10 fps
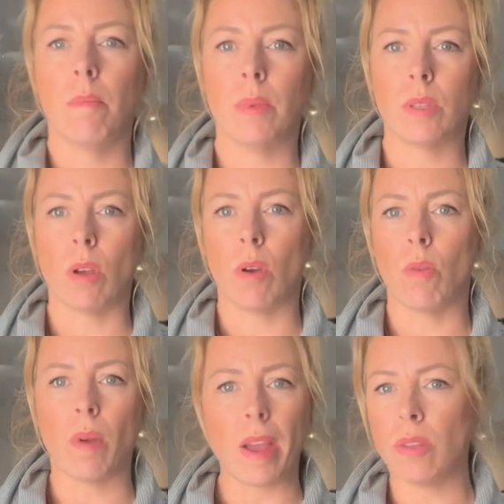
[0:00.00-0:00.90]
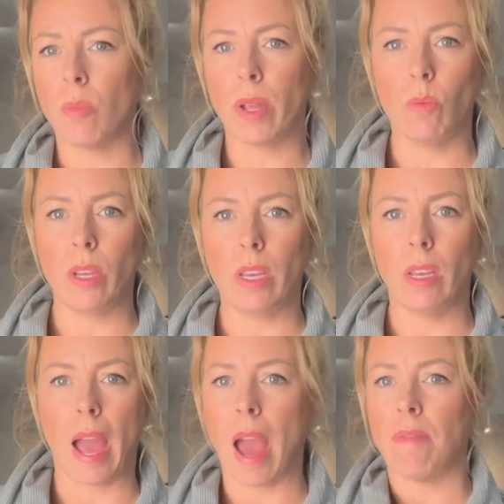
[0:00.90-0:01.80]
So Ride the Wind, we
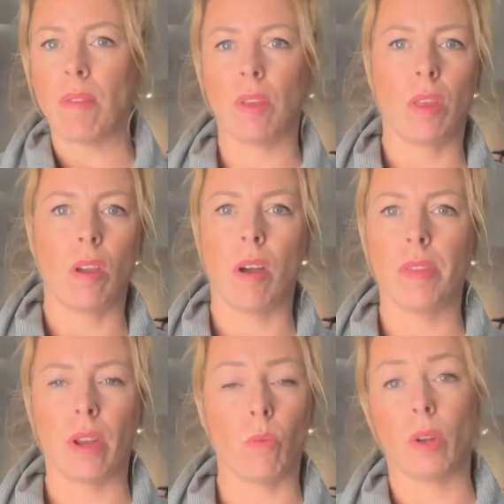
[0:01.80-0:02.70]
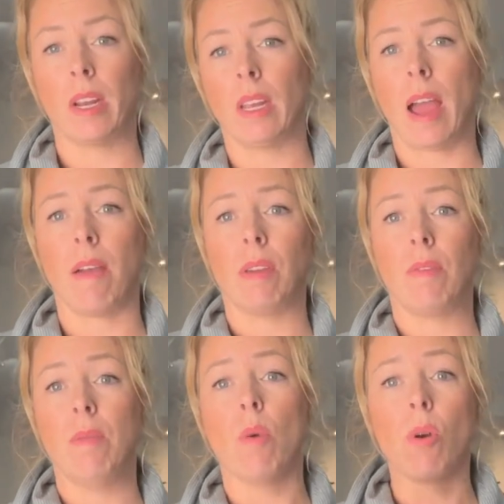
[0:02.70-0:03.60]
have everything on there and we're gonna have
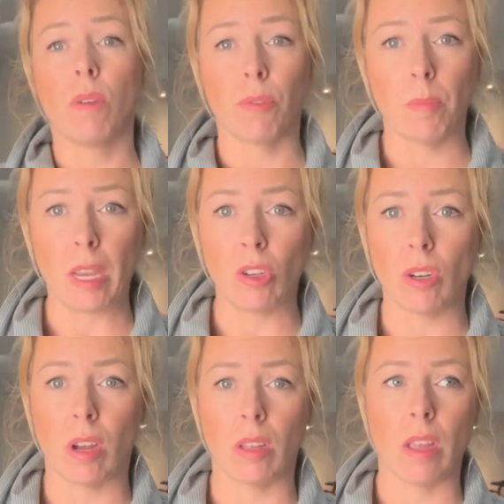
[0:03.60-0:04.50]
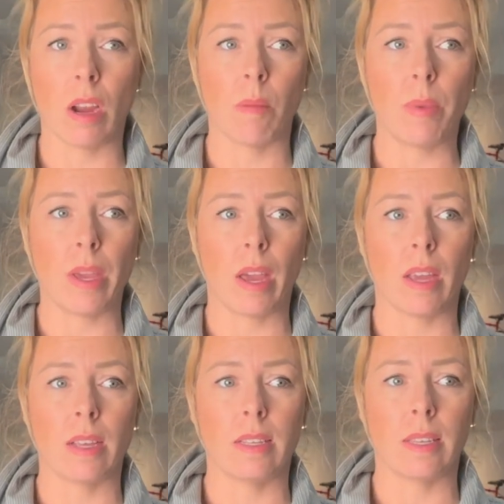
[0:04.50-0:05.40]
even more information on there
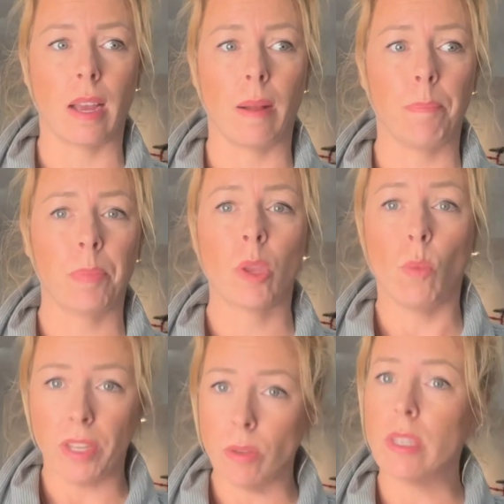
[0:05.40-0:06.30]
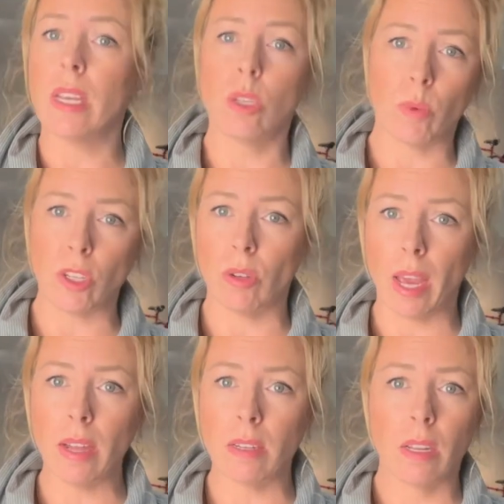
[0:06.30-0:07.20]
because um, what you see is what you
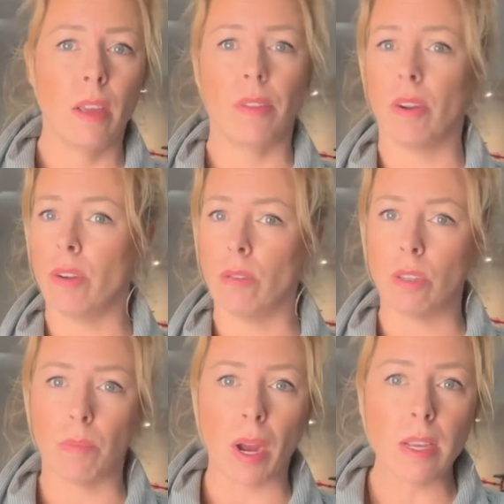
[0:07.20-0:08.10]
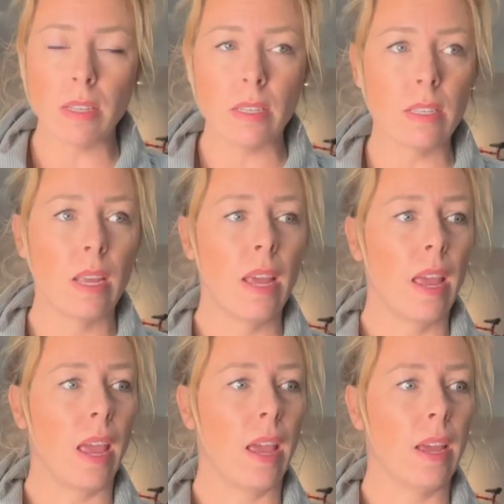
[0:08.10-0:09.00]
get. There are no surprises
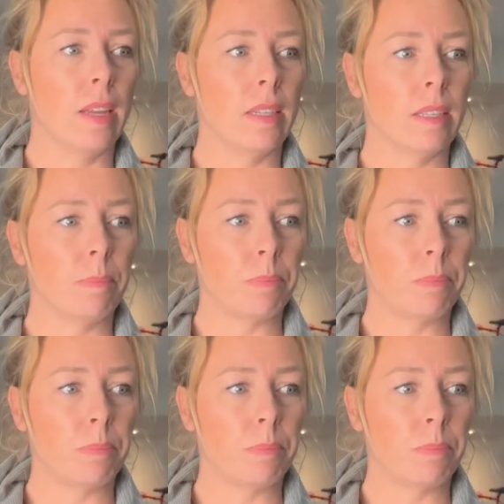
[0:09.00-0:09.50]
and